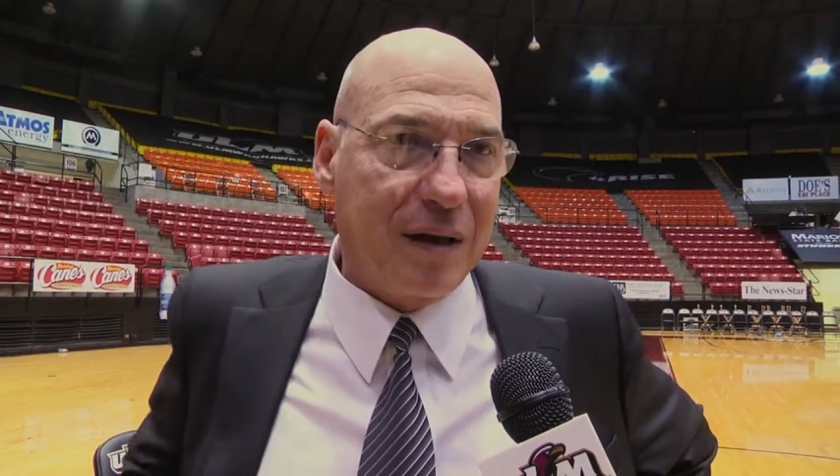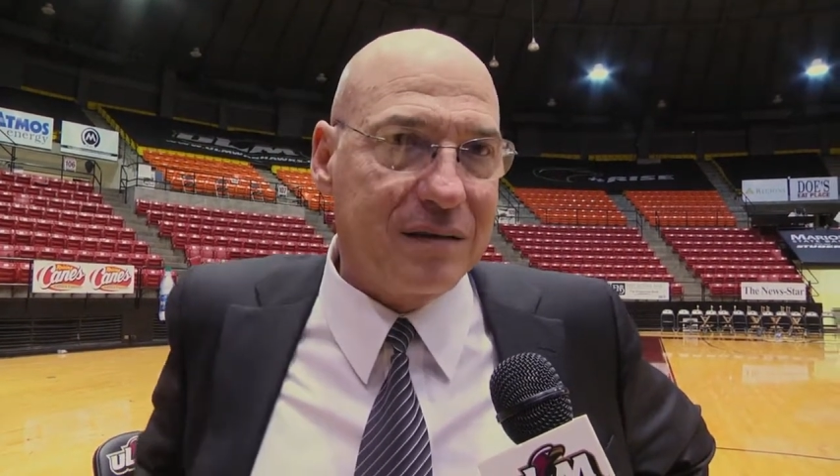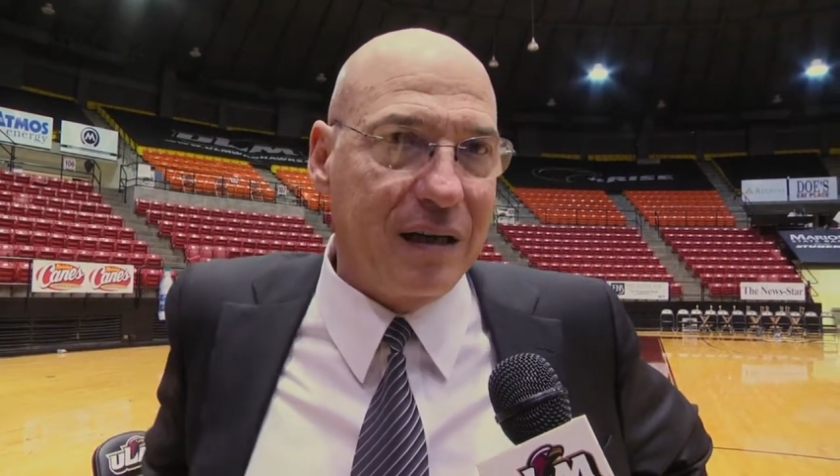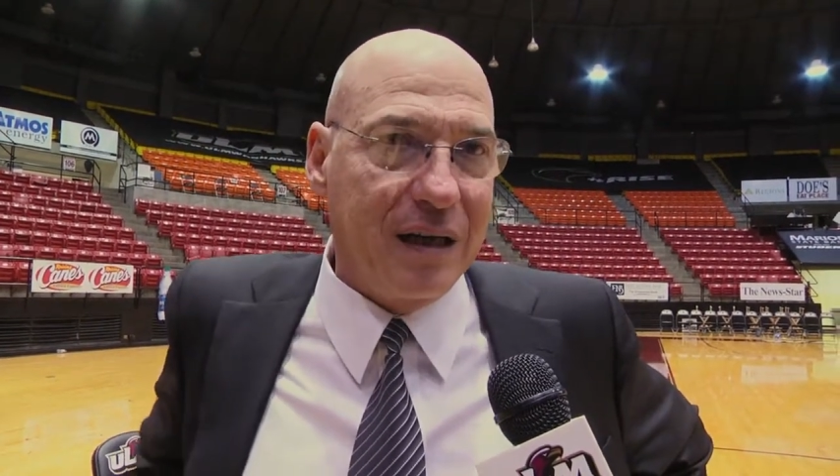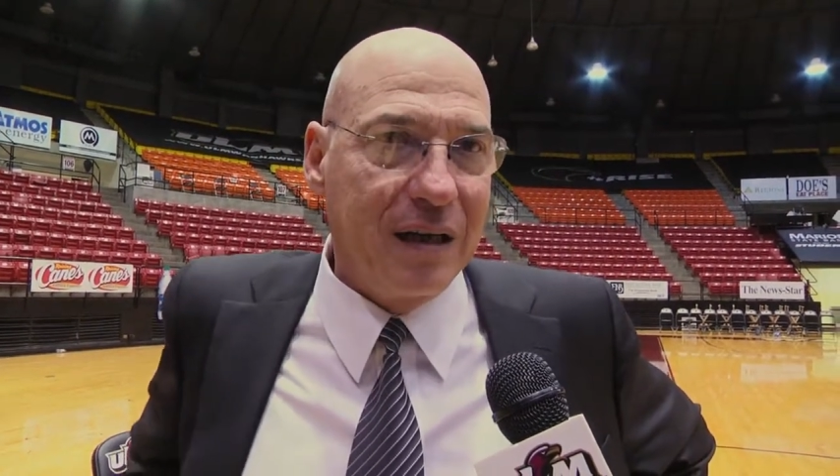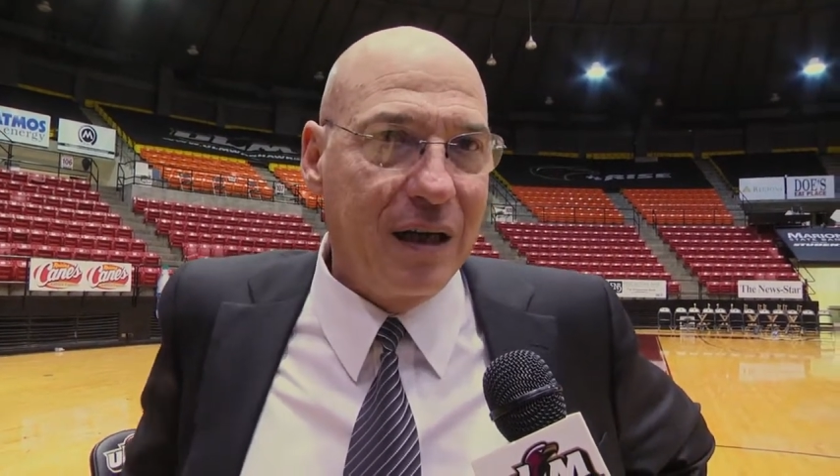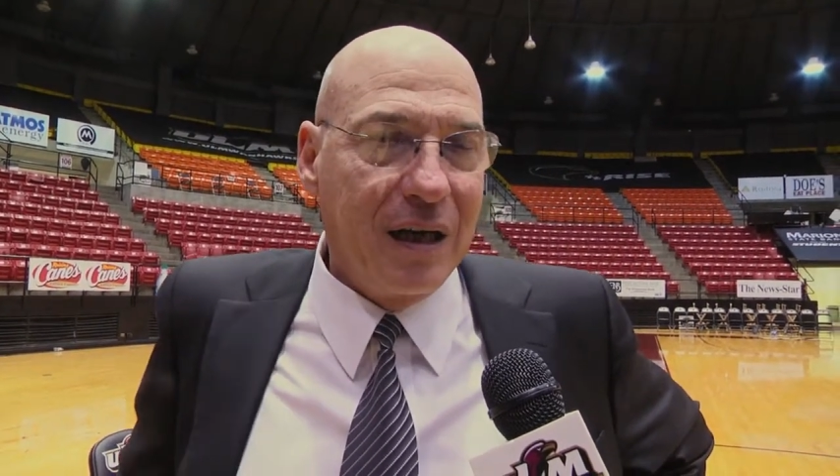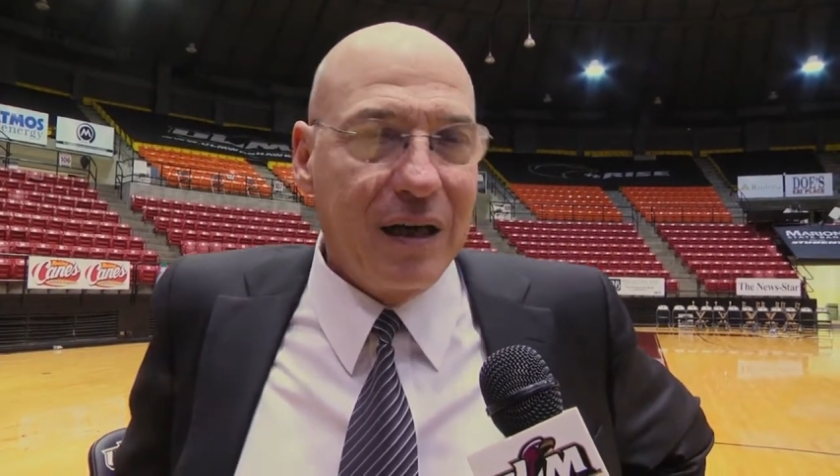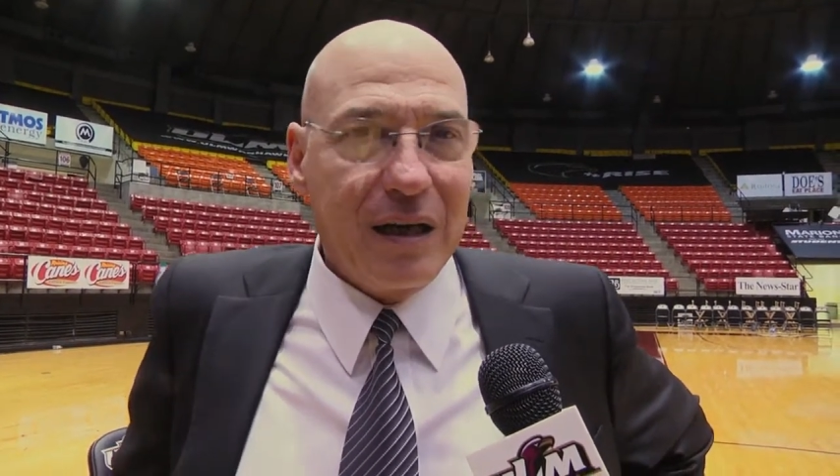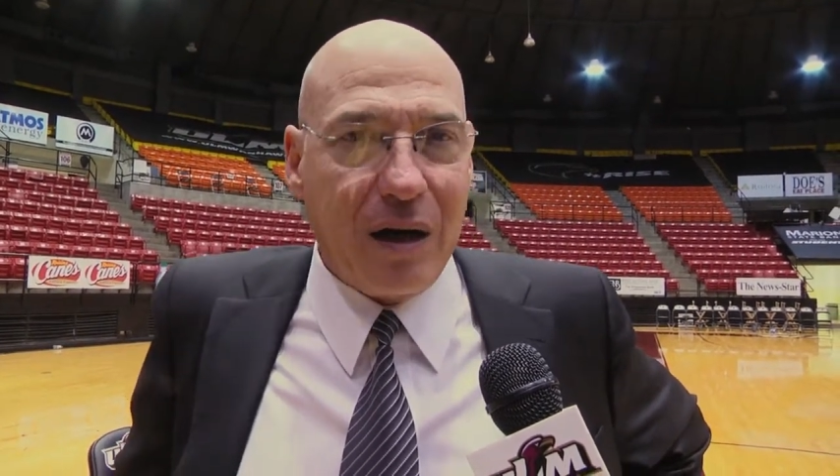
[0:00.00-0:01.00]
I said,
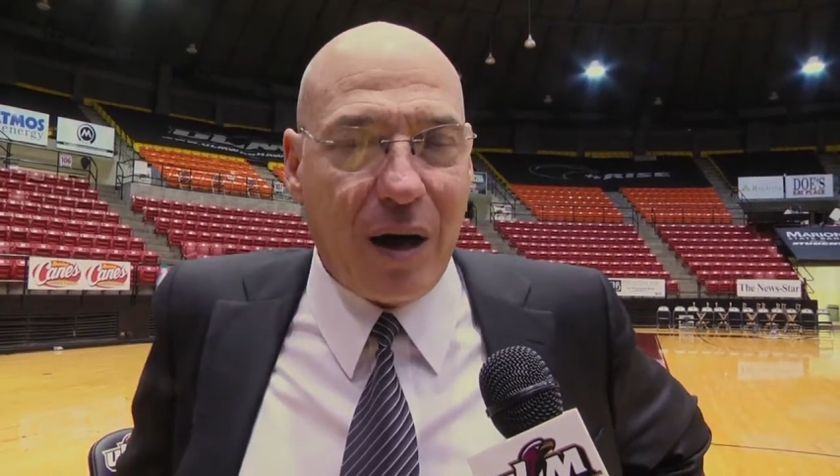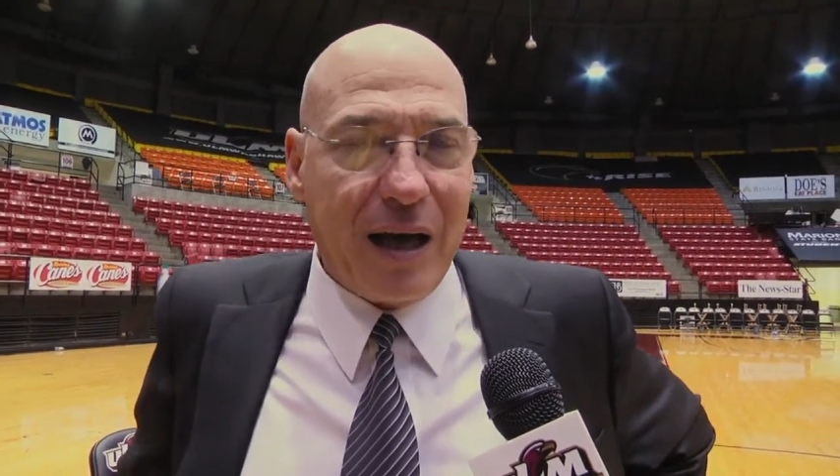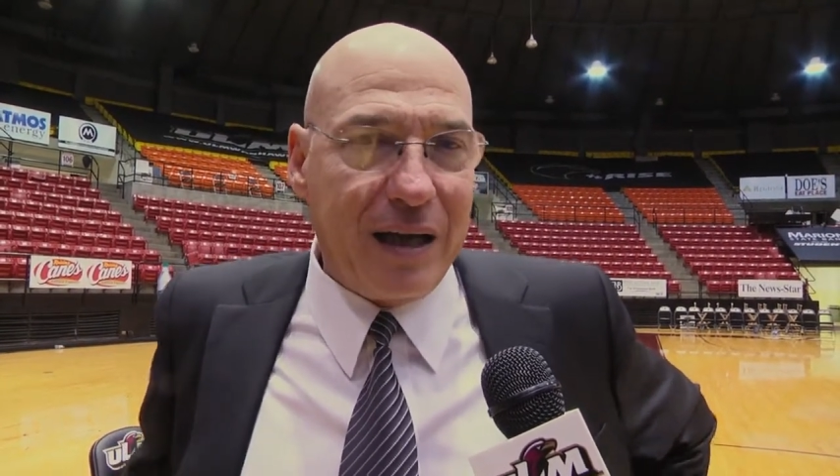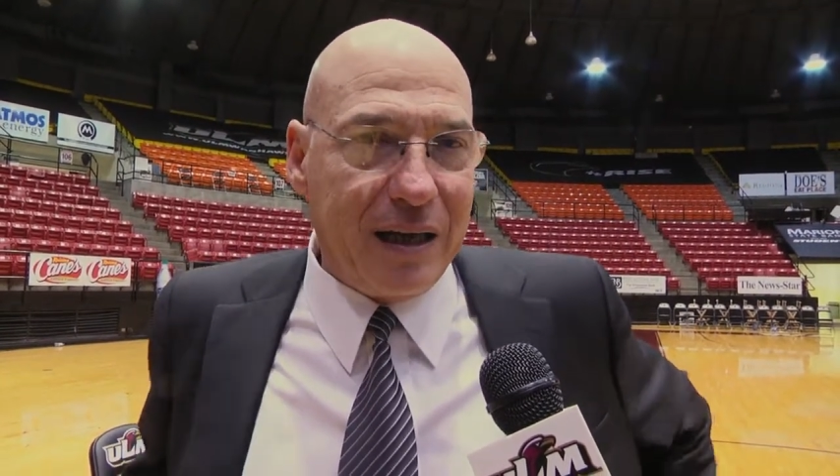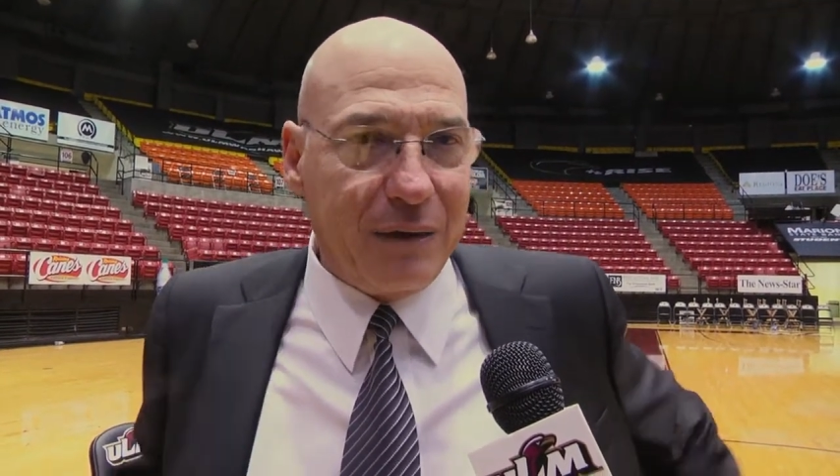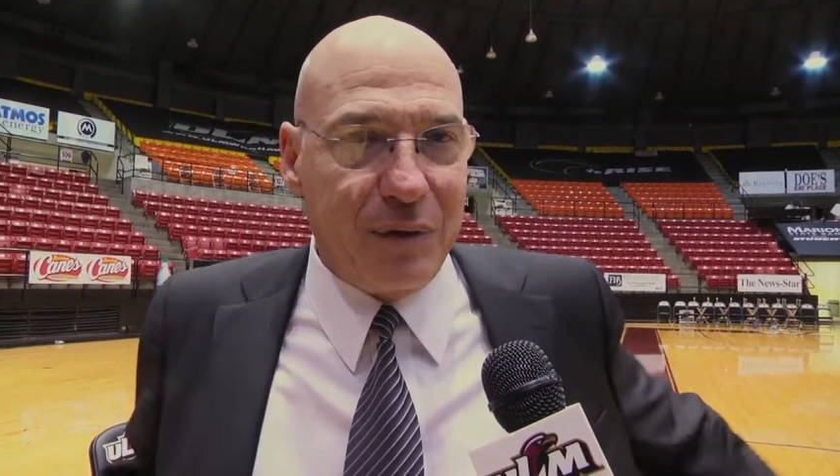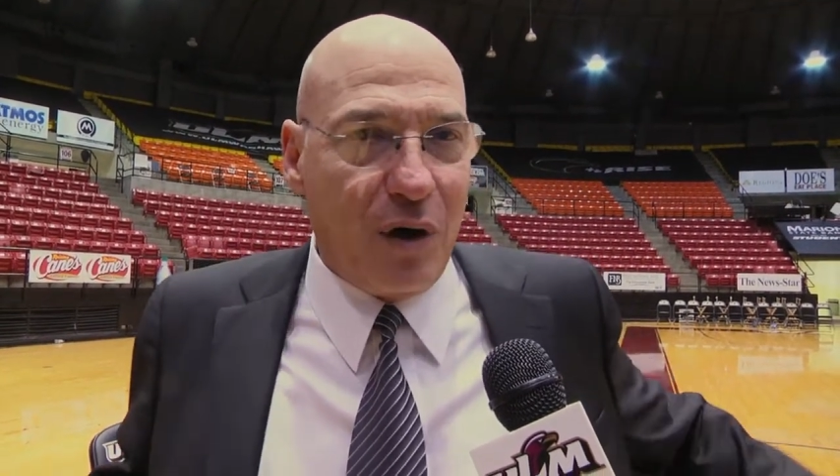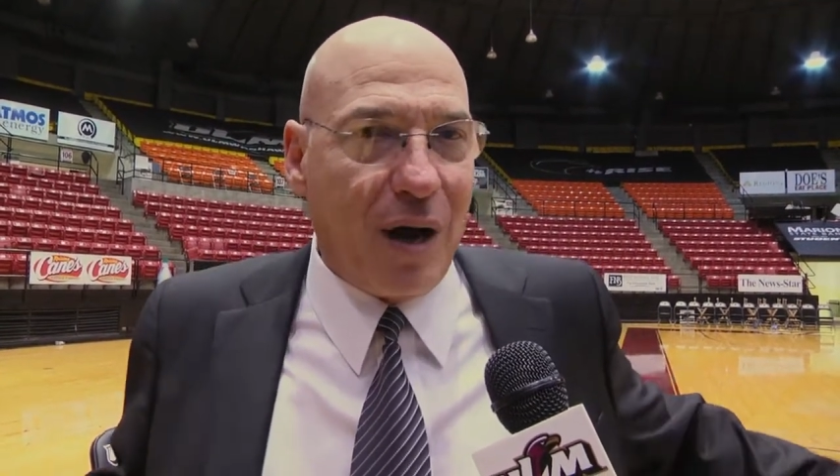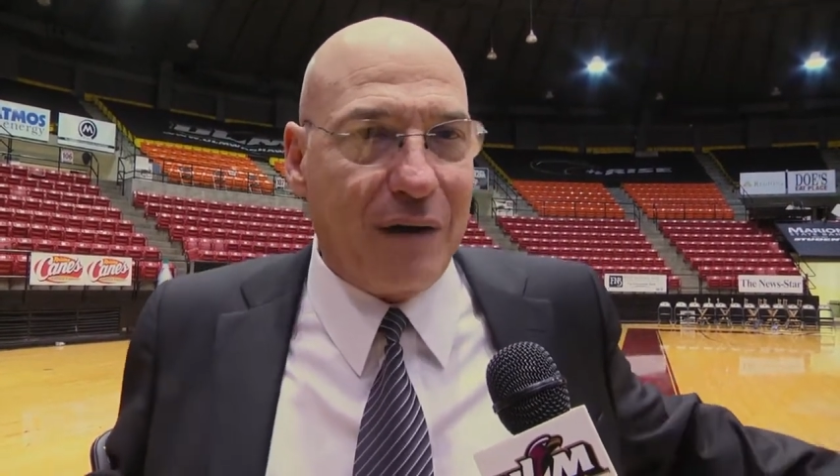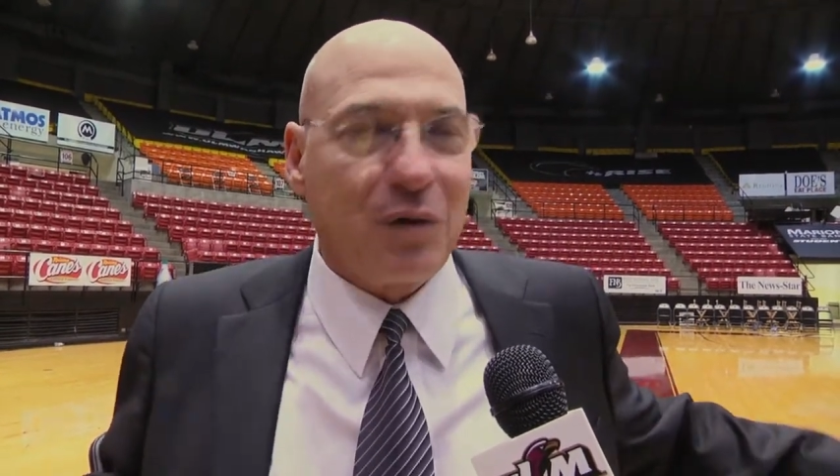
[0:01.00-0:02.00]
you know, I, it, we
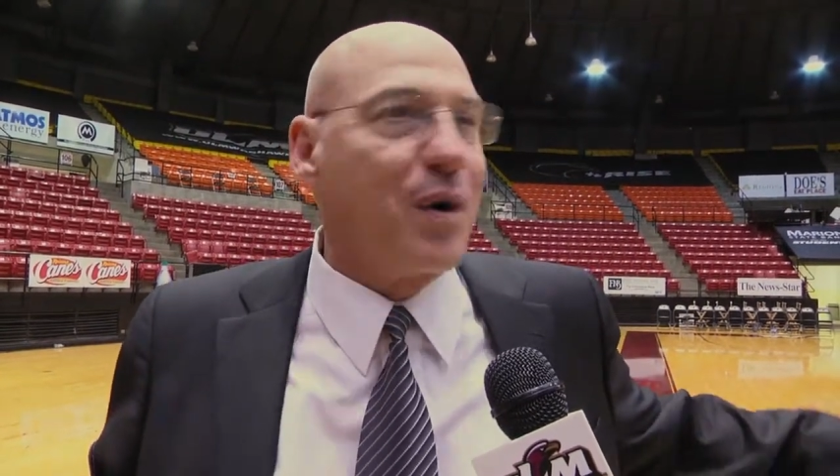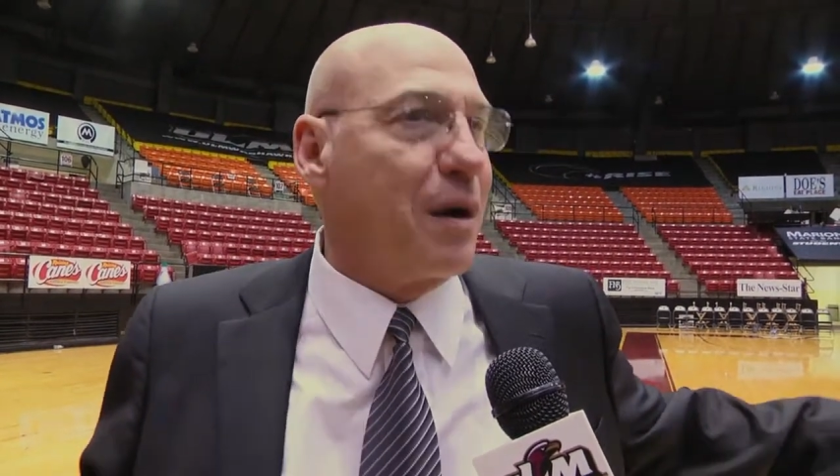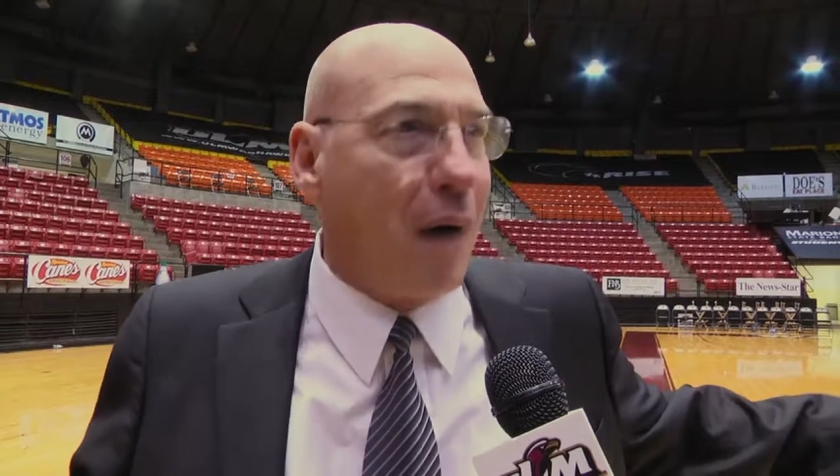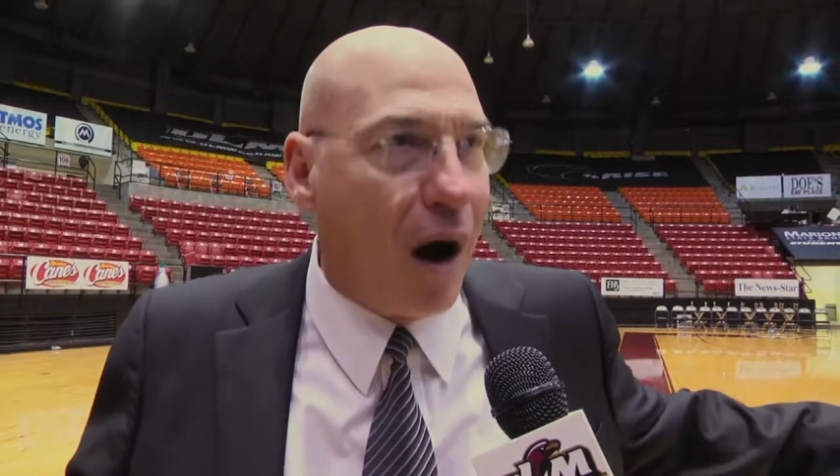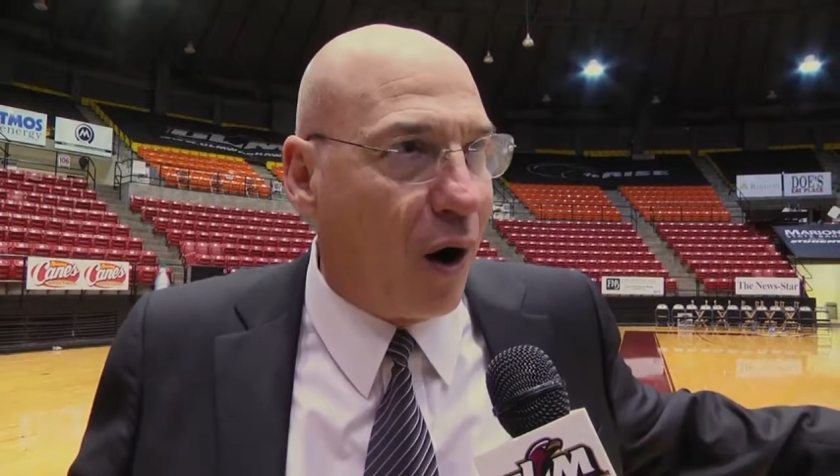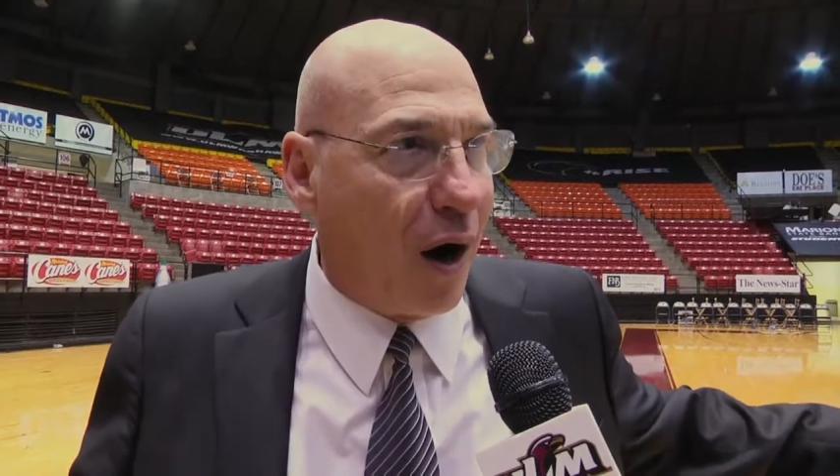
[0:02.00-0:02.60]
don't have to win them all.